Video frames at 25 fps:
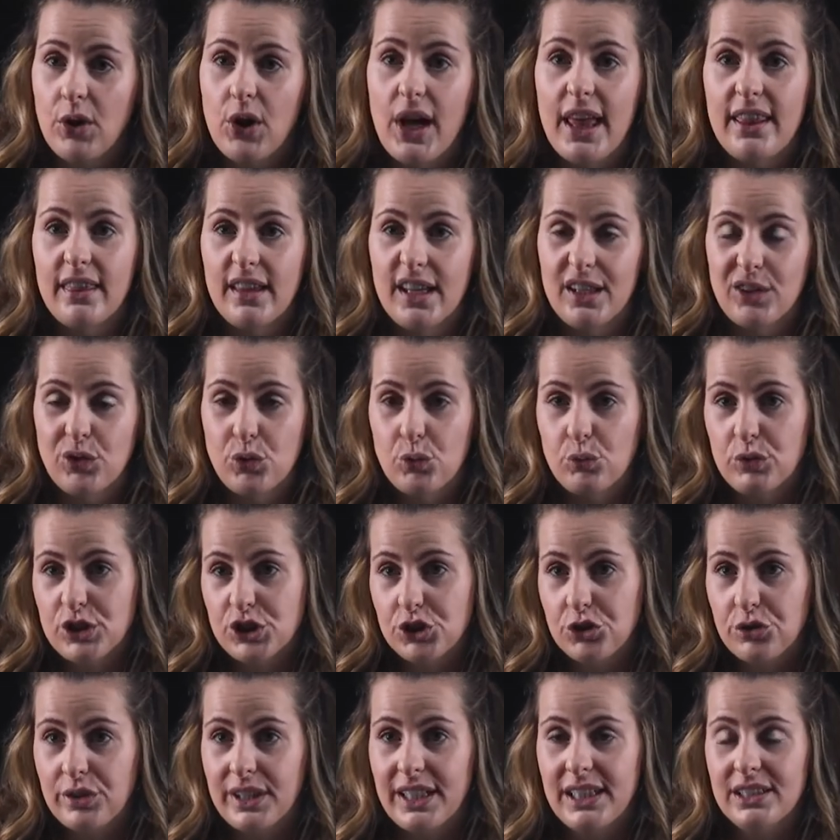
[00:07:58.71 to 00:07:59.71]
and then
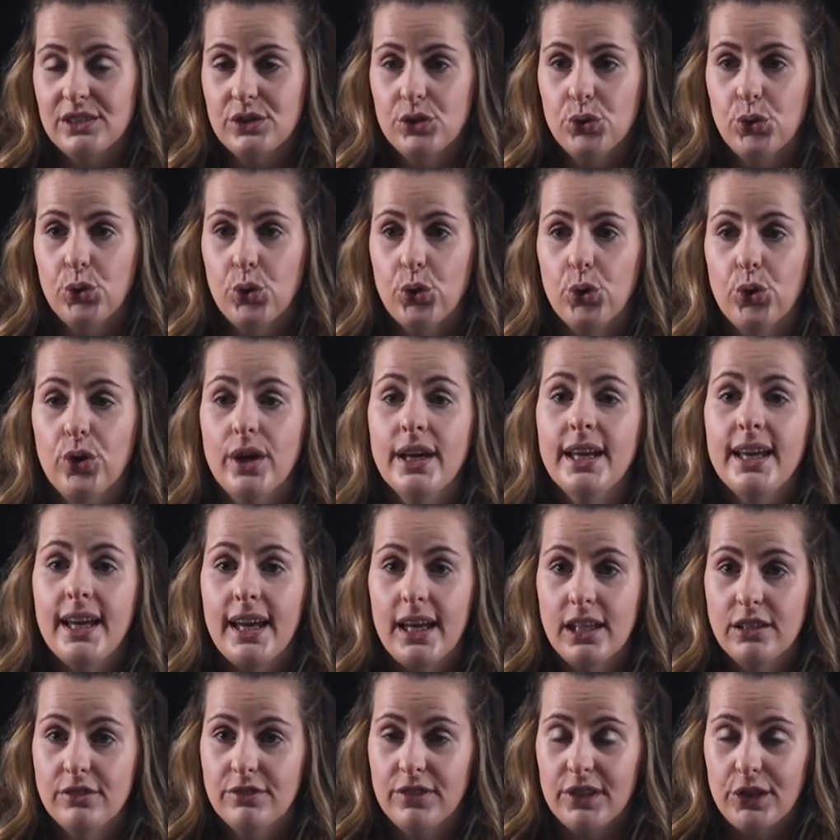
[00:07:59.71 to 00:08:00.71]
retreat or
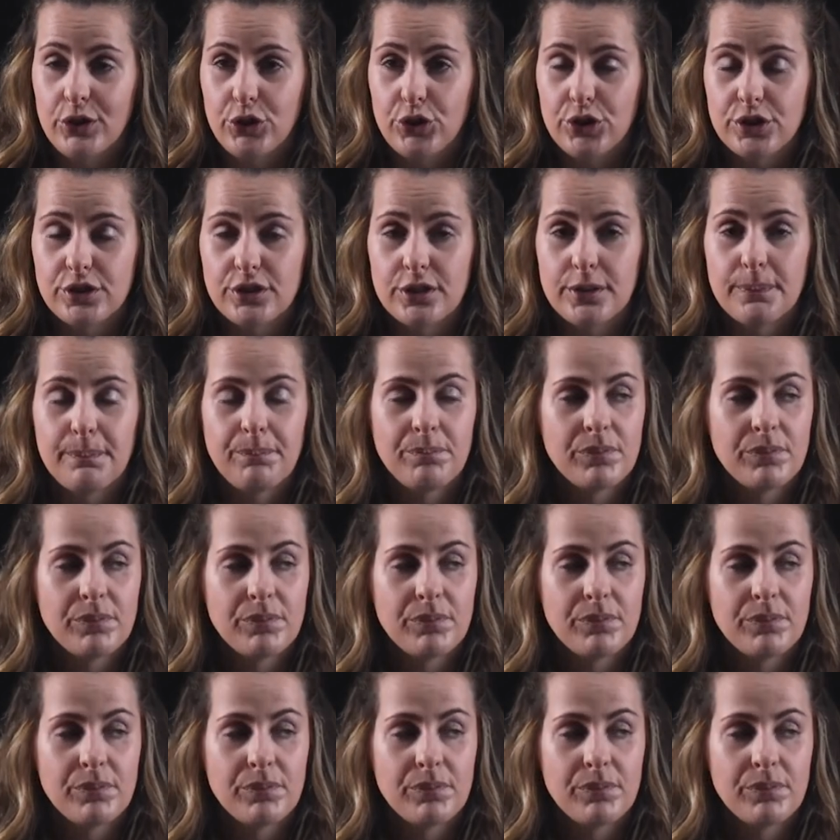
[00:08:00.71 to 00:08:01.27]
involute.